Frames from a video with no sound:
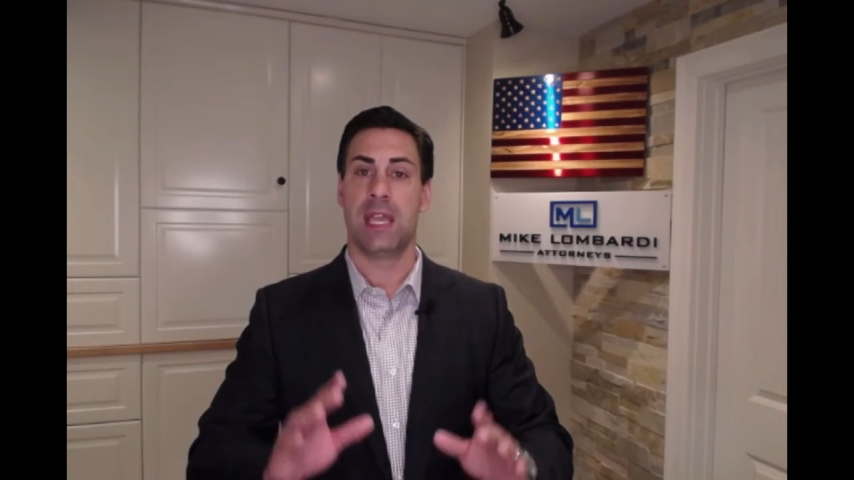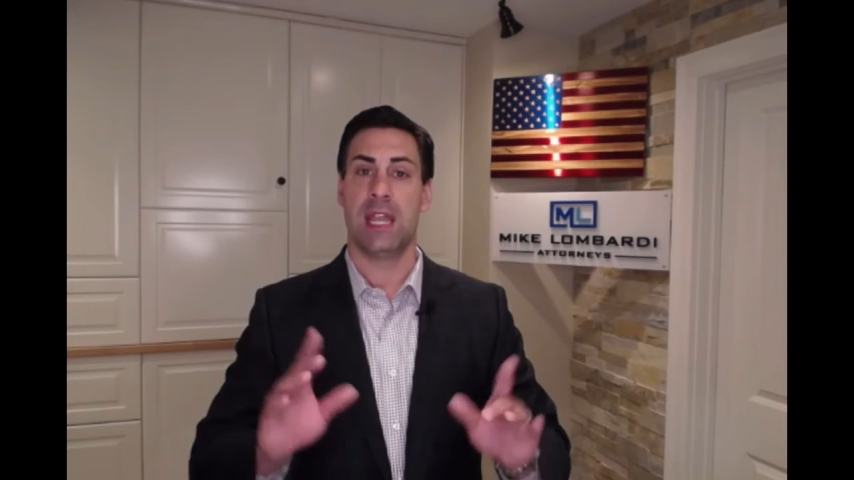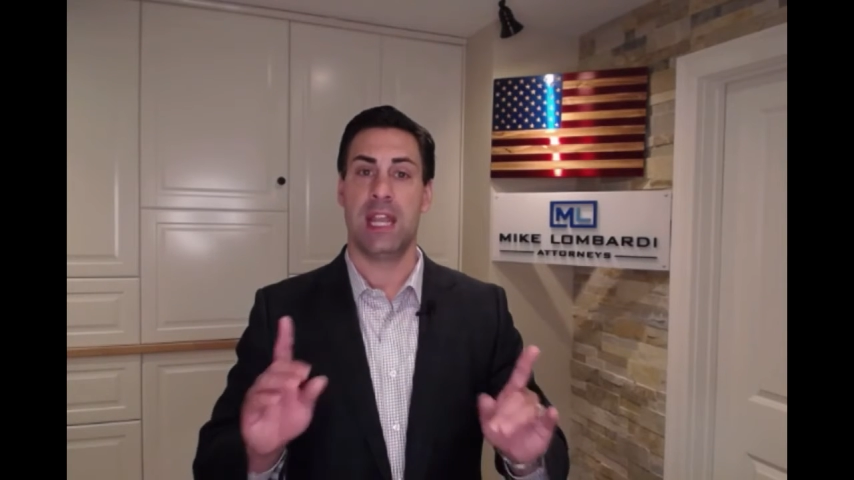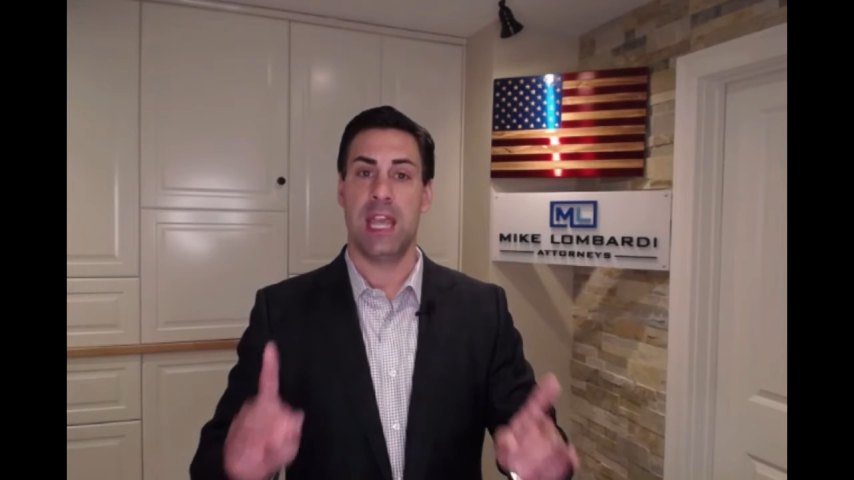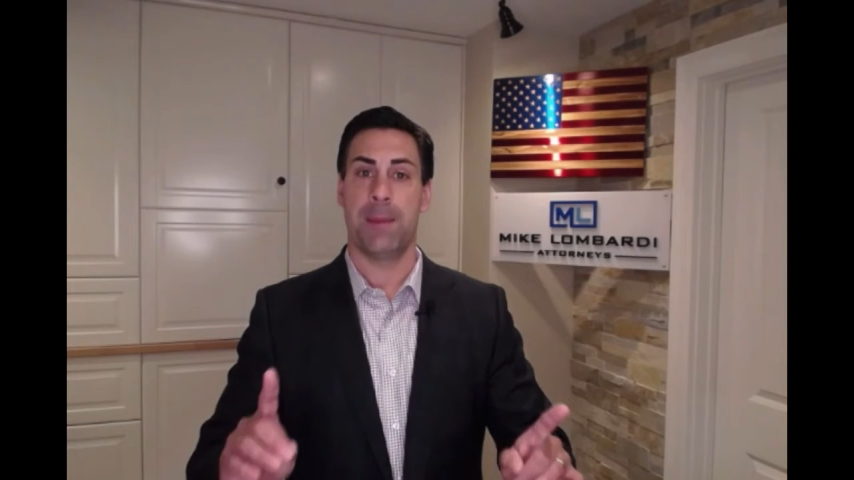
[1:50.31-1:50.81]

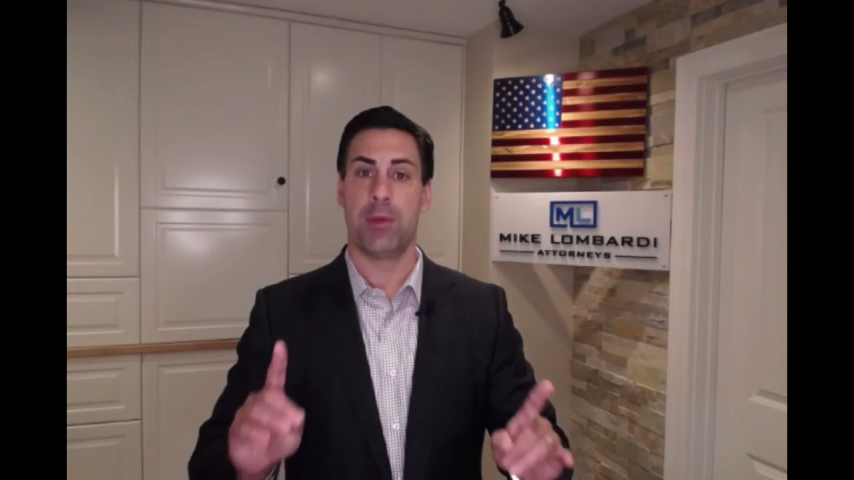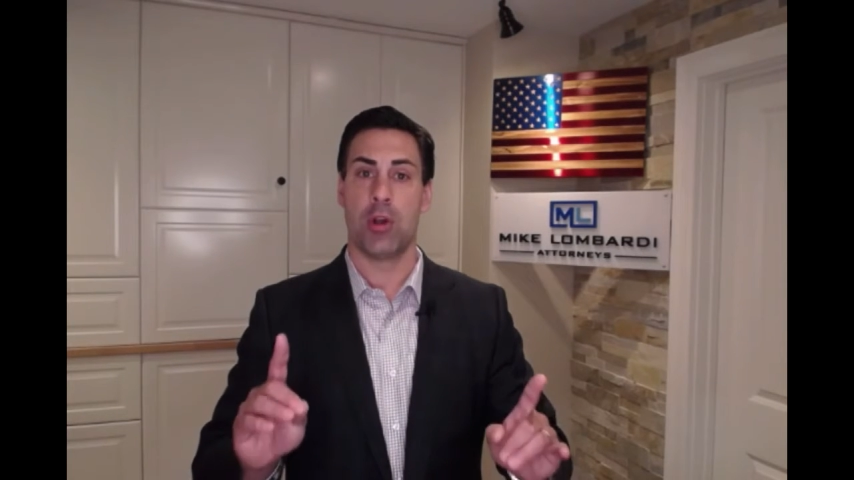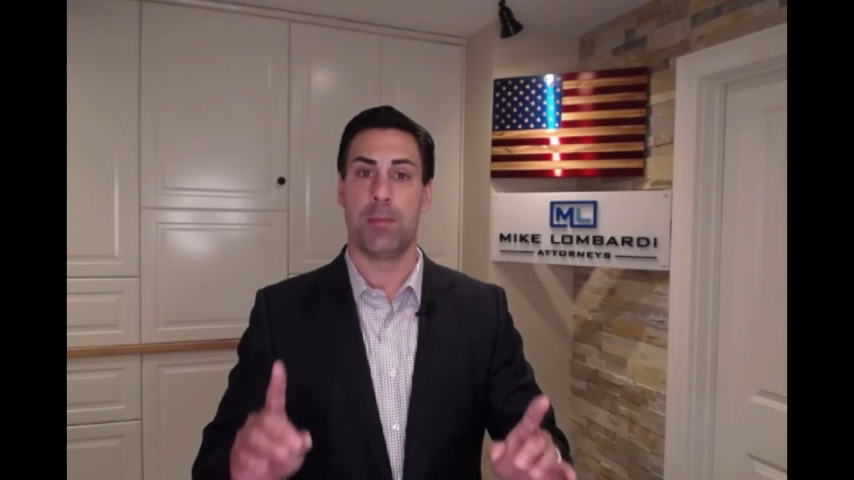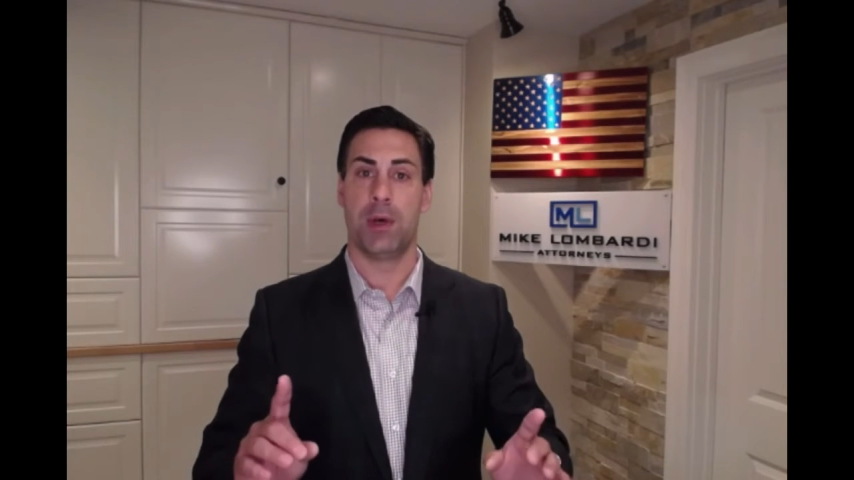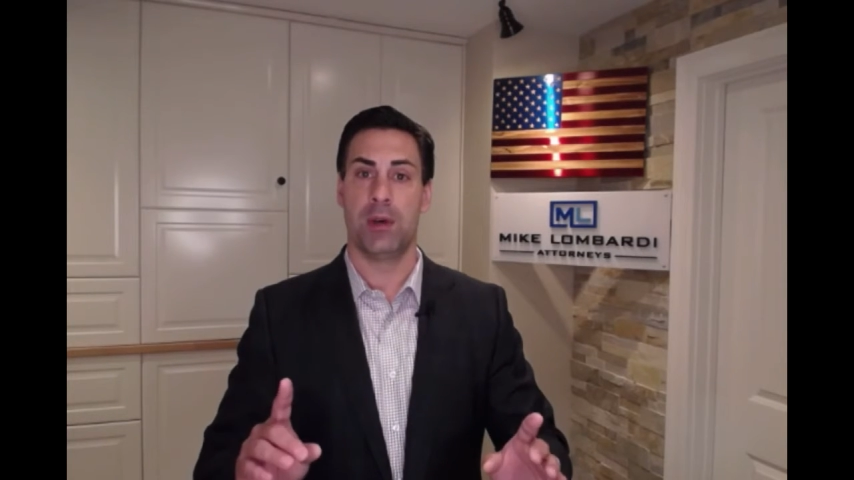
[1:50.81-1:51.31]
can hamper
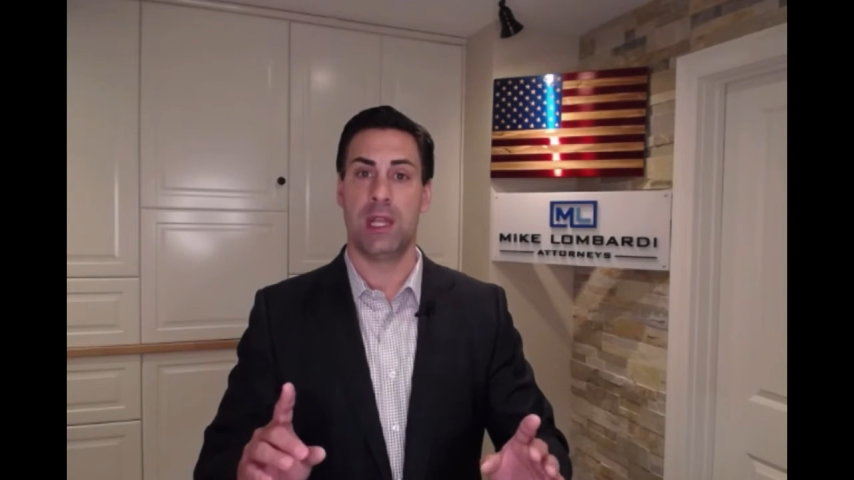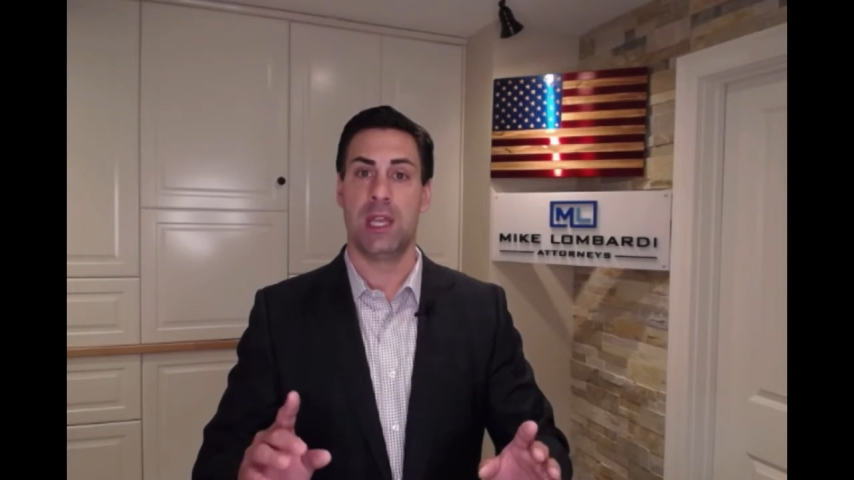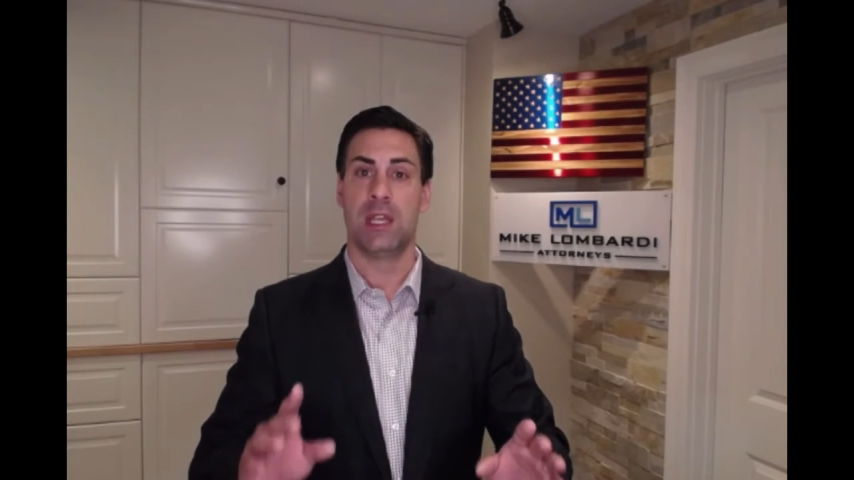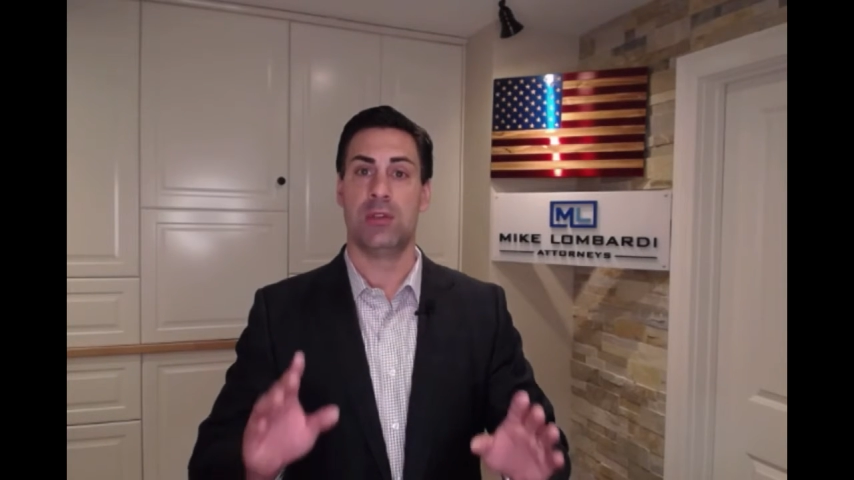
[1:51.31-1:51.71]
your ability